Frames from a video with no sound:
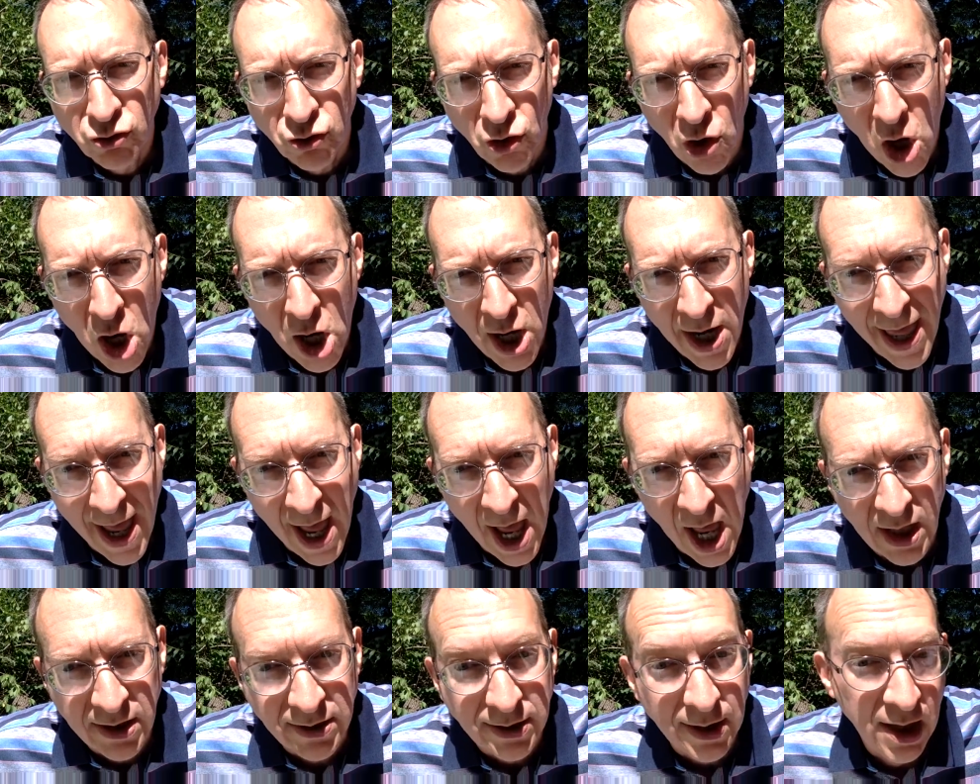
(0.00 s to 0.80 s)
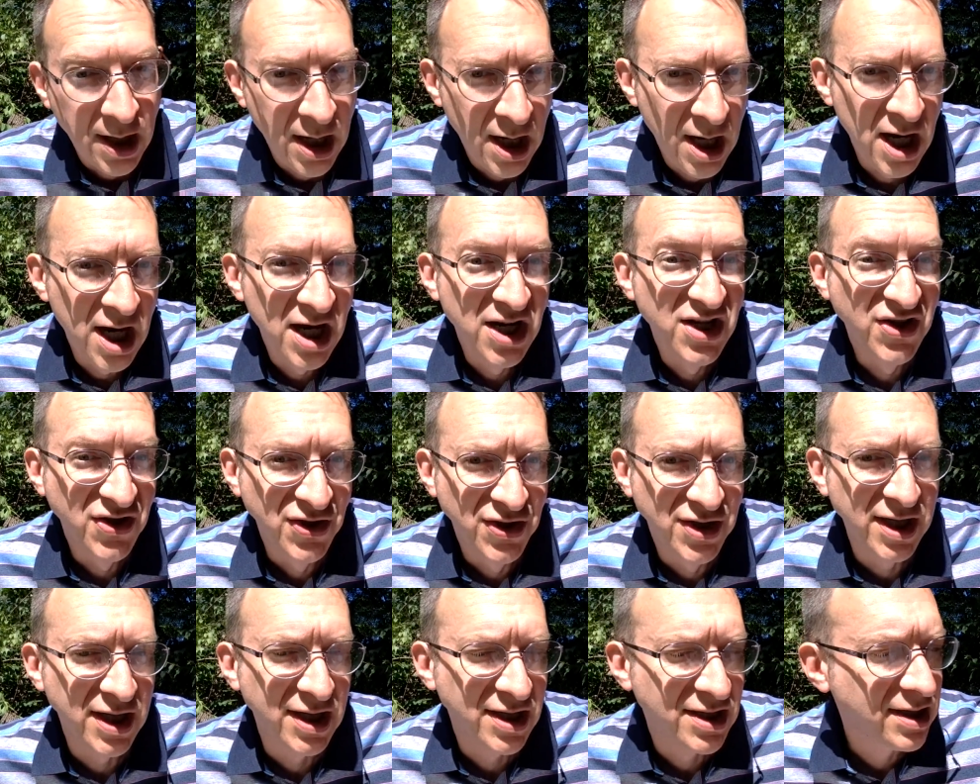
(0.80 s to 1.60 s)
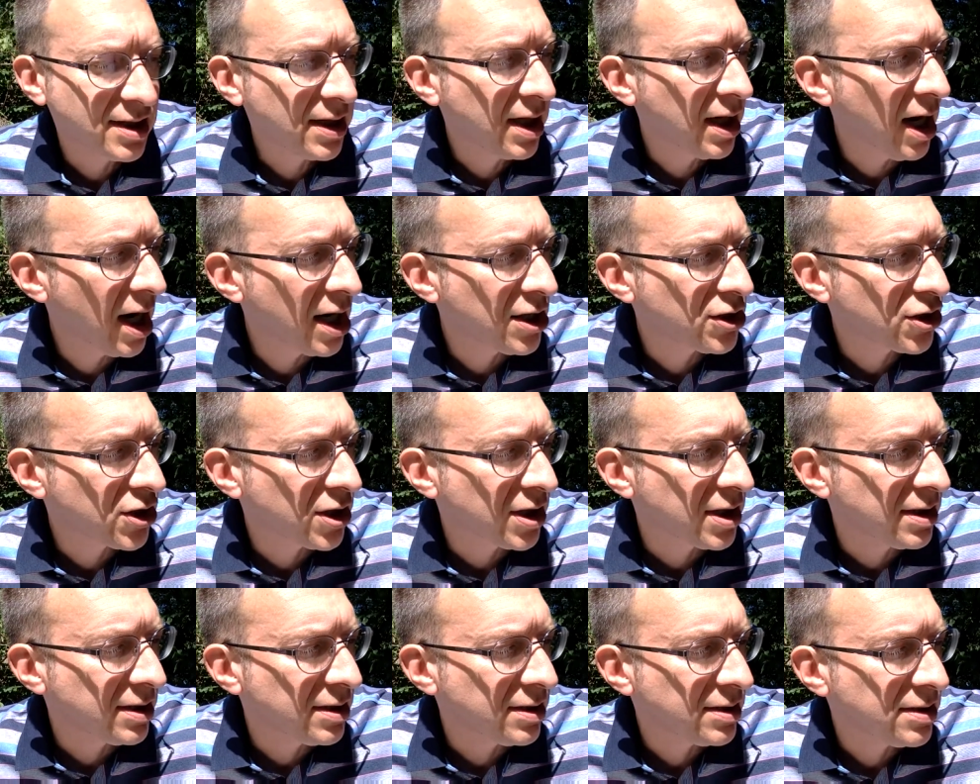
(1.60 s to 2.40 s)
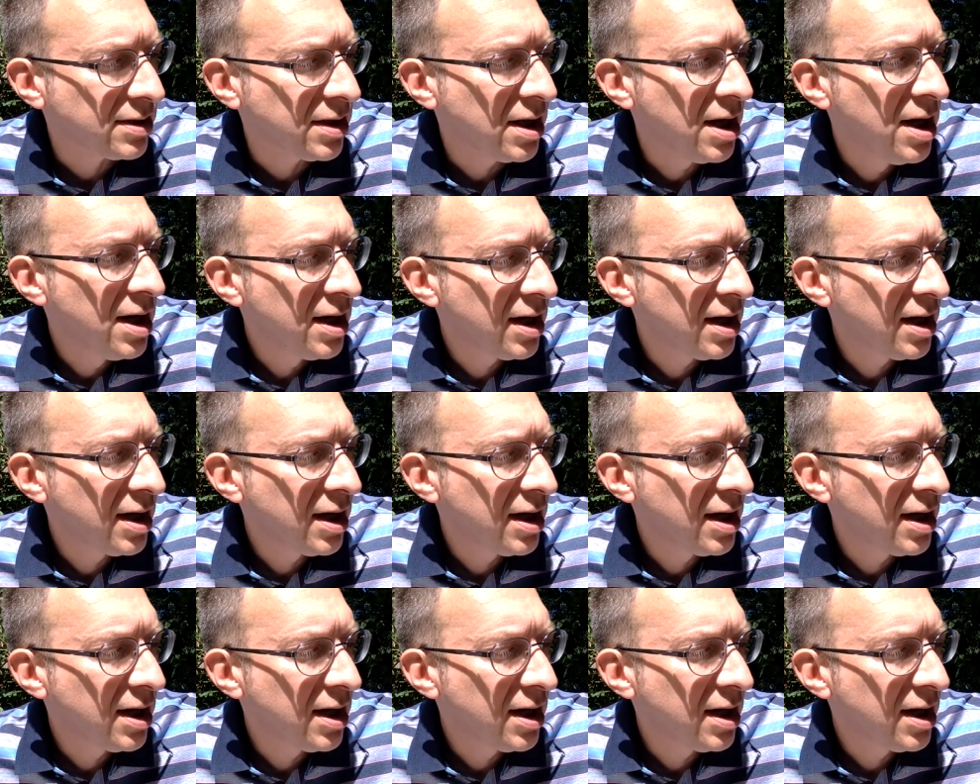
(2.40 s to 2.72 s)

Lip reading: drawn-out discussions